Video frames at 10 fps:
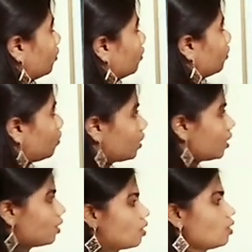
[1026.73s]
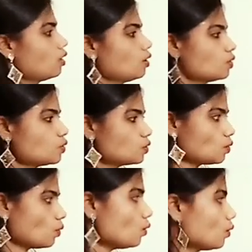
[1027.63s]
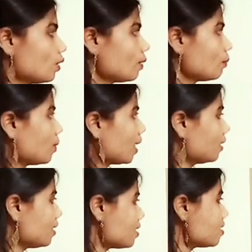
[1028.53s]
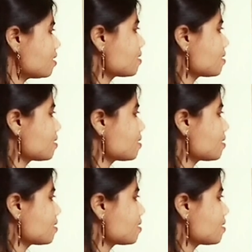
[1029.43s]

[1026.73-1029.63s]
Okay. So, by this,